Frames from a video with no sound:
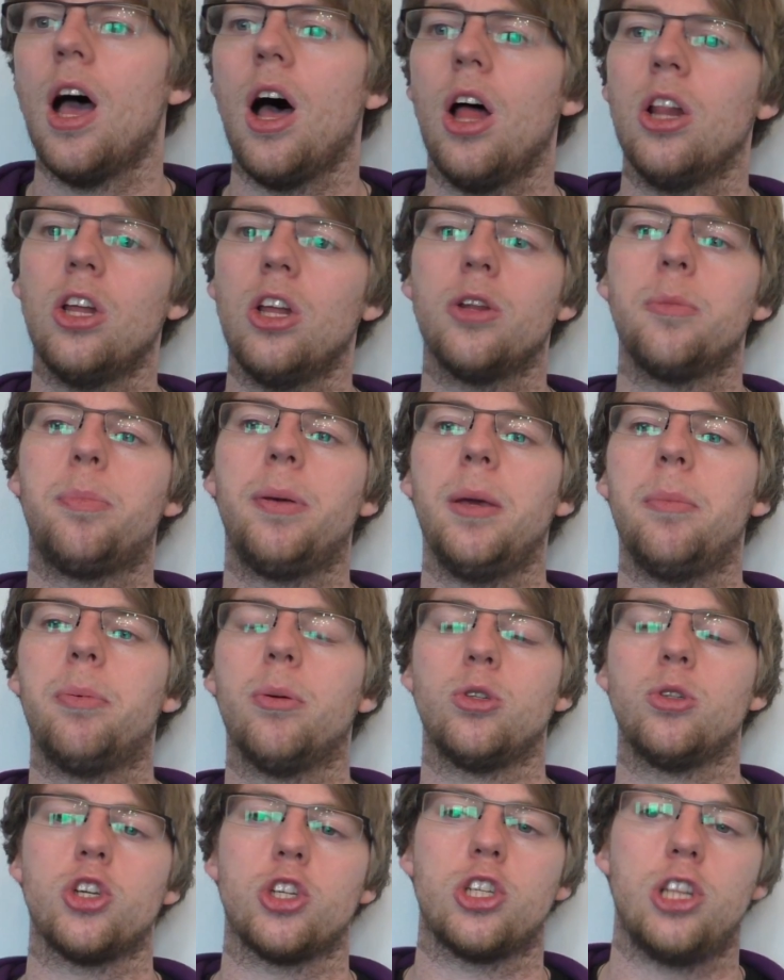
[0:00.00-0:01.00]
A lot of people
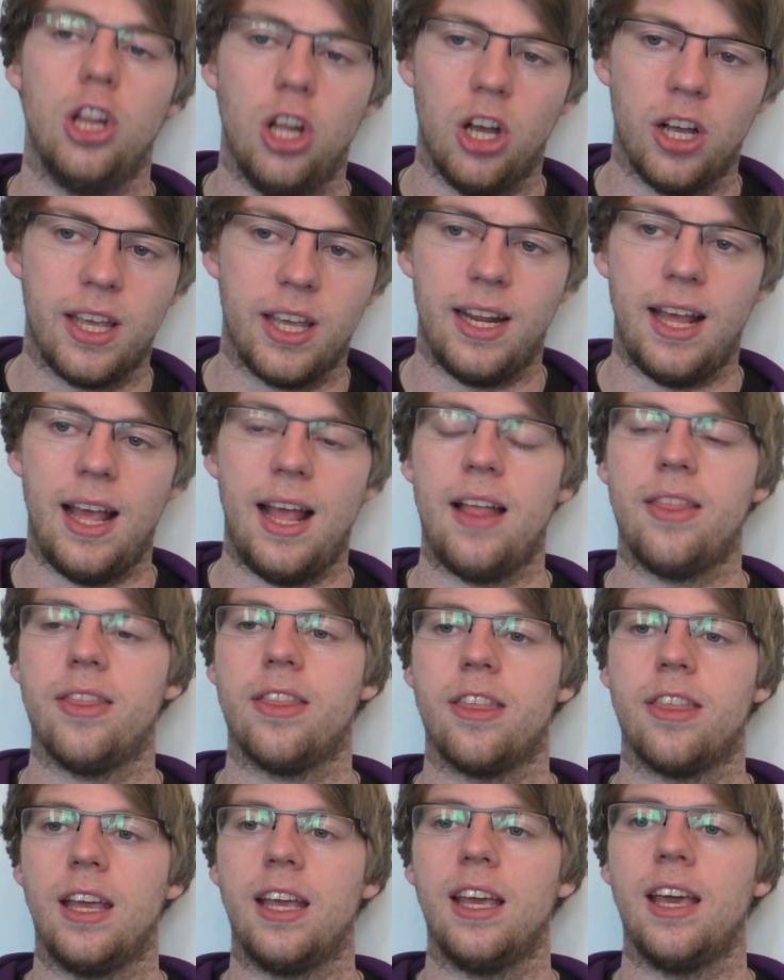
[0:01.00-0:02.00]
just look at it and
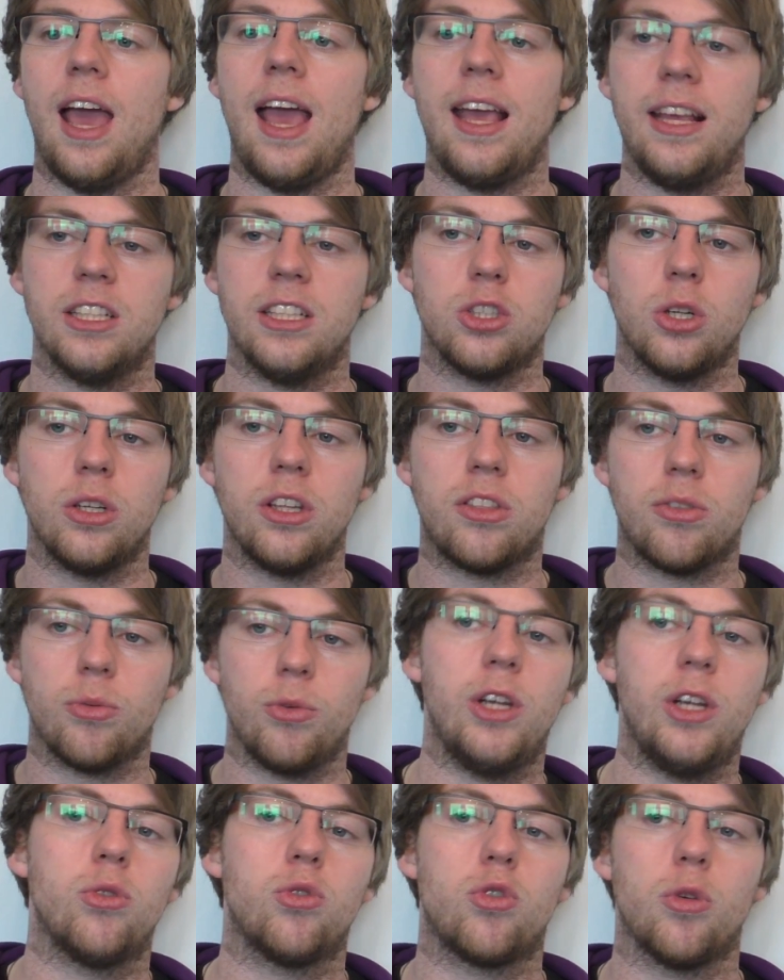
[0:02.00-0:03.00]
think, hey, it's only
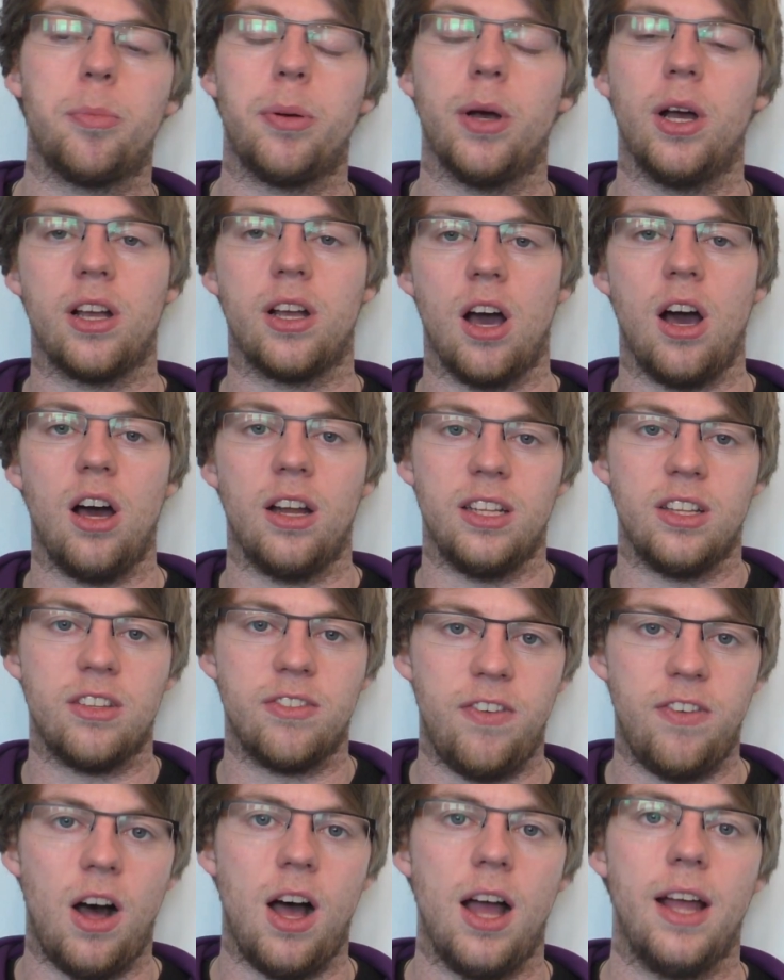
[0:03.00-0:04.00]
300 per card, it's
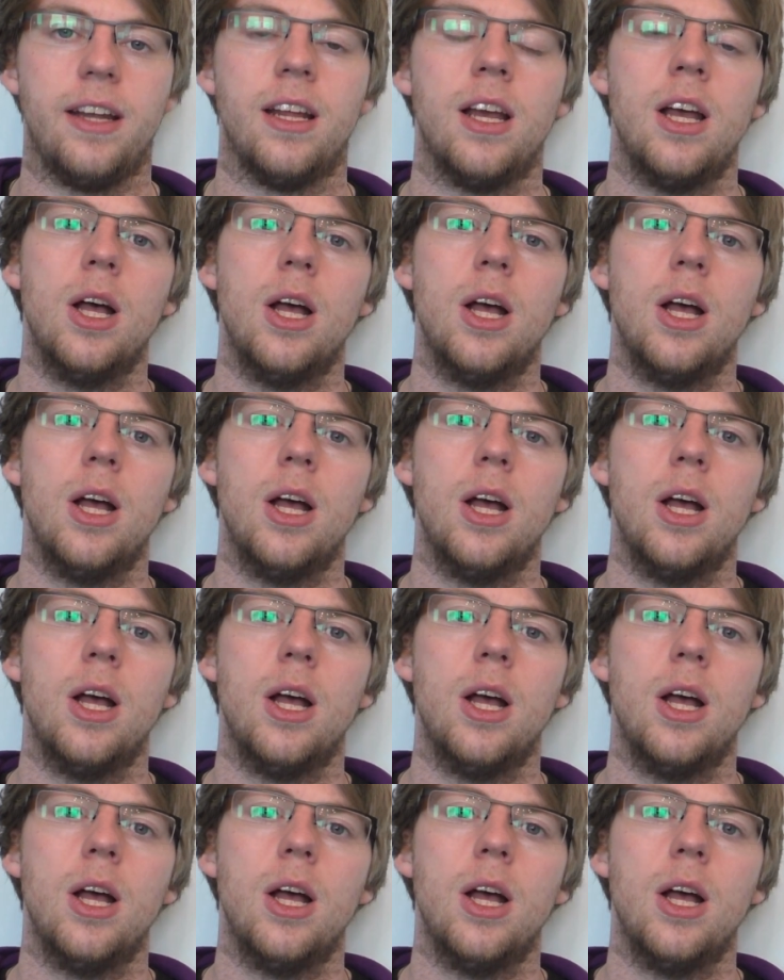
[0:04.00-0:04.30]
fine.